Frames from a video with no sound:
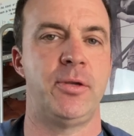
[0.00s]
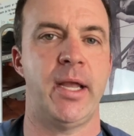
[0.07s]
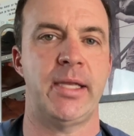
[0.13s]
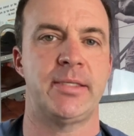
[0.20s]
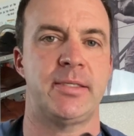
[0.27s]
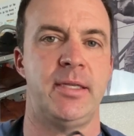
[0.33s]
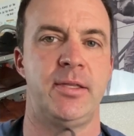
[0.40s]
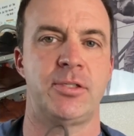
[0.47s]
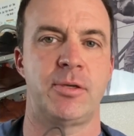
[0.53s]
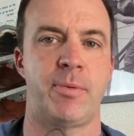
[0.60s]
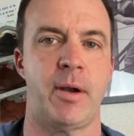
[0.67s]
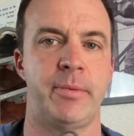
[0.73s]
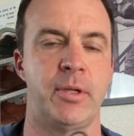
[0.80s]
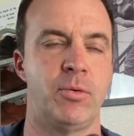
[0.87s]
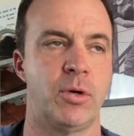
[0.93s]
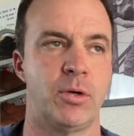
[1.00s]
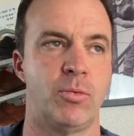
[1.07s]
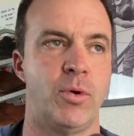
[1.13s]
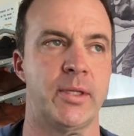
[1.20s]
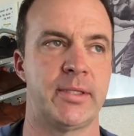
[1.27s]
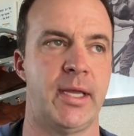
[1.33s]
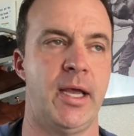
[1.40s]
guys see this, you're probably wondering
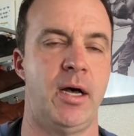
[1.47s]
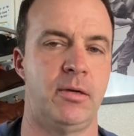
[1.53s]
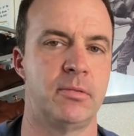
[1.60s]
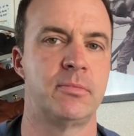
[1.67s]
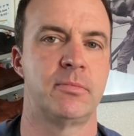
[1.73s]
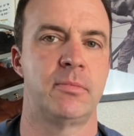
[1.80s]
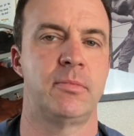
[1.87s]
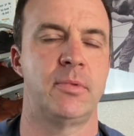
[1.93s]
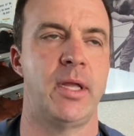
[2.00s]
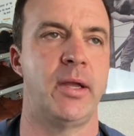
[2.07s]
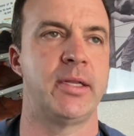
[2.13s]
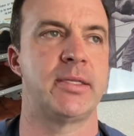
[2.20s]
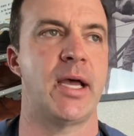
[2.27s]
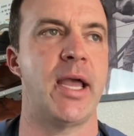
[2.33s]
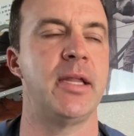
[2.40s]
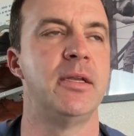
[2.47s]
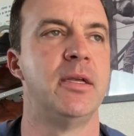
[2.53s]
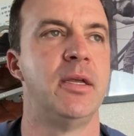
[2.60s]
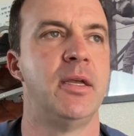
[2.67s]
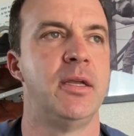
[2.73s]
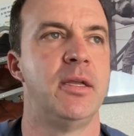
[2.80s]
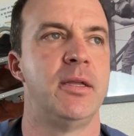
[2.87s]
what the hell, hang tight.
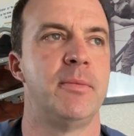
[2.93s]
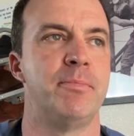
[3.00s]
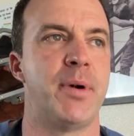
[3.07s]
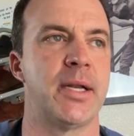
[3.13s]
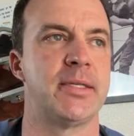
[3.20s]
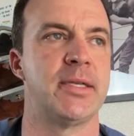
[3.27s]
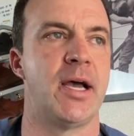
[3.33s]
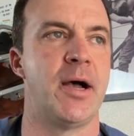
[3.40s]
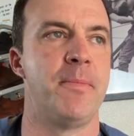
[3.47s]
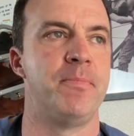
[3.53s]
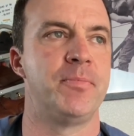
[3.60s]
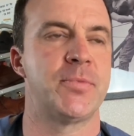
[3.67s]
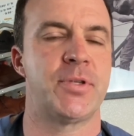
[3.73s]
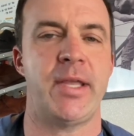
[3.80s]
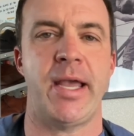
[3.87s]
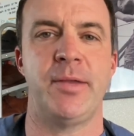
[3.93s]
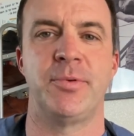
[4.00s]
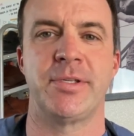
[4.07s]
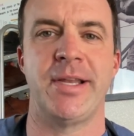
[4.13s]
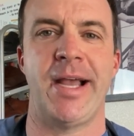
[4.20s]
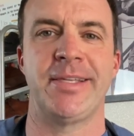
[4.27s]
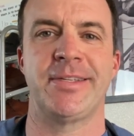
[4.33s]
But so yeah, he
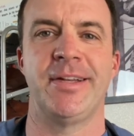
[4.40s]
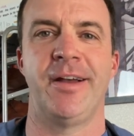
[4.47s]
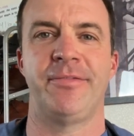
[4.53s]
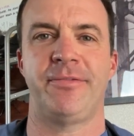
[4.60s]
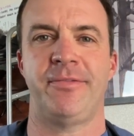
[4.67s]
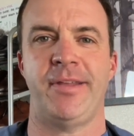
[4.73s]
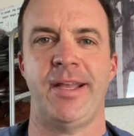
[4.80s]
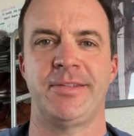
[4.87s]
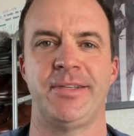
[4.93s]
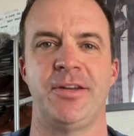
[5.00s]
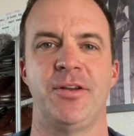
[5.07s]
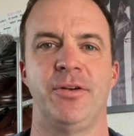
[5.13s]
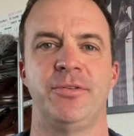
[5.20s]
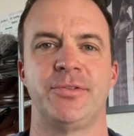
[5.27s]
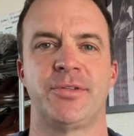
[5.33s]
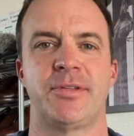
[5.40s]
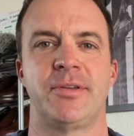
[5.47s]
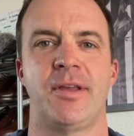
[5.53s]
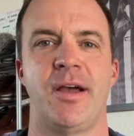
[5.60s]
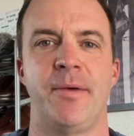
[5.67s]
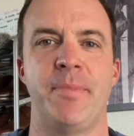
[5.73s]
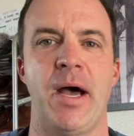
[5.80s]
was nice enough, as he knows
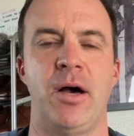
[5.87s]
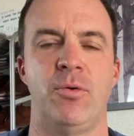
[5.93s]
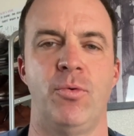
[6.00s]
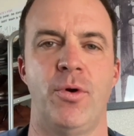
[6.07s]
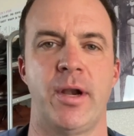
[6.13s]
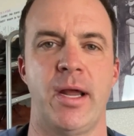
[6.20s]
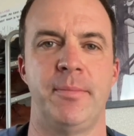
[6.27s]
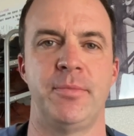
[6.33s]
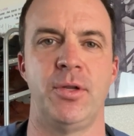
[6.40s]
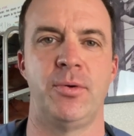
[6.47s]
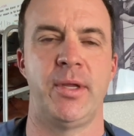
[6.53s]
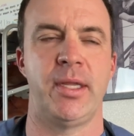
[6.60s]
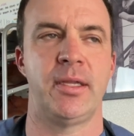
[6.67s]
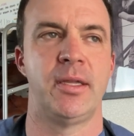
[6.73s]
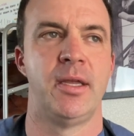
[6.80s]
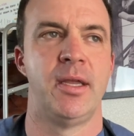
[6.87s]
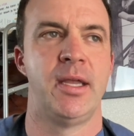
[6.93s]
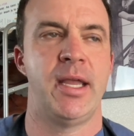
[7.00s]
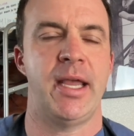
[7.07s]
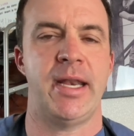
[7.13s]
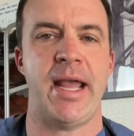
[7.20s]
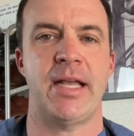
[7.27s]
about what I'm doing
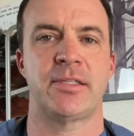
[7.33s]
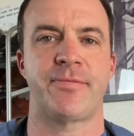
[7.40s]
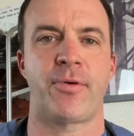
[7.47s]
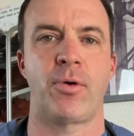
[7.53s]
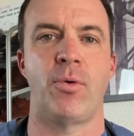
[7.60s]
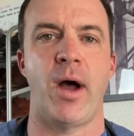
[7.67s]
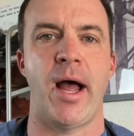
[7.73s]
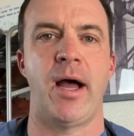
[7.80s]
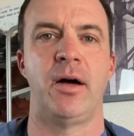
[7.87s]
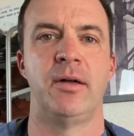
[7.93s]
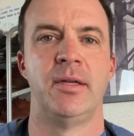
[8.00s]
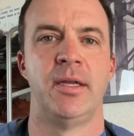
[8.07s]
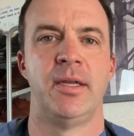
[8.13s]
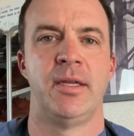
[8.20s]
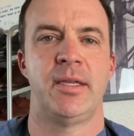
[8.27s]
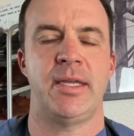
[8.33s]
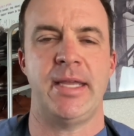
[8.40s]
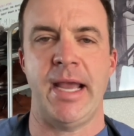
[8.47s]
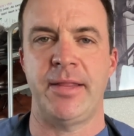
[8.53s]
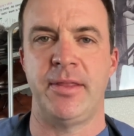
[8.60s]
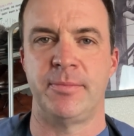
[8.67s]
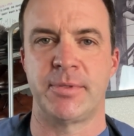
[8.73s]
and has for a while. He
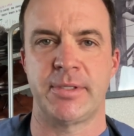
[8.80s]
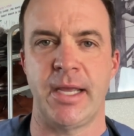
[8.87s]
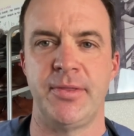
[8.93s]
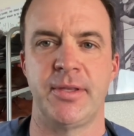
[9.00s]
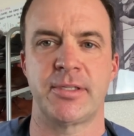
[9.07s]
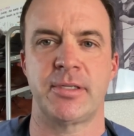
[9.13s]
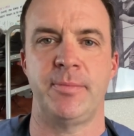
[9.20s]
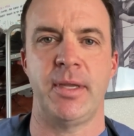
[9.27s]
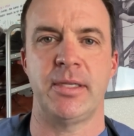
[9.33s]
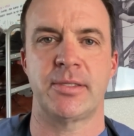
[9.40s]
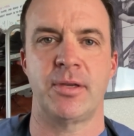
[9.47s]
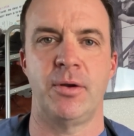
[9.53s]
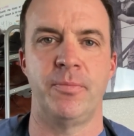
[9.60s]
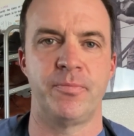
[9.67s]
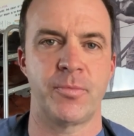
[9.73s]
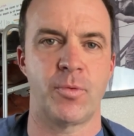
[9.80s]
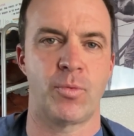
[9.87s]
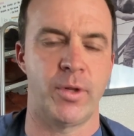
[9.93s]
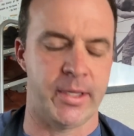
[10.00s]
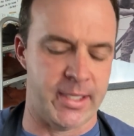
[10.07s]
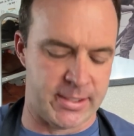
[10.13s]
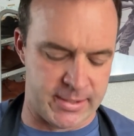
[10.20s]
had them send this to me, so
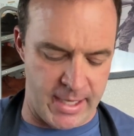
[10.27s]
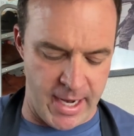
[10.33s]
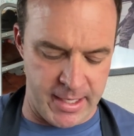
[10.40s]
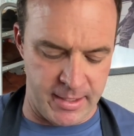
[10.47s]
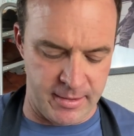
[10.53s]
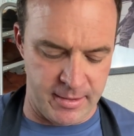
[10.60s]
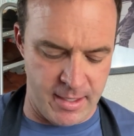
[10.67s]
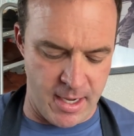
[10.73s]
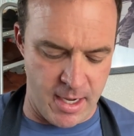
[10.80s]
really exciting.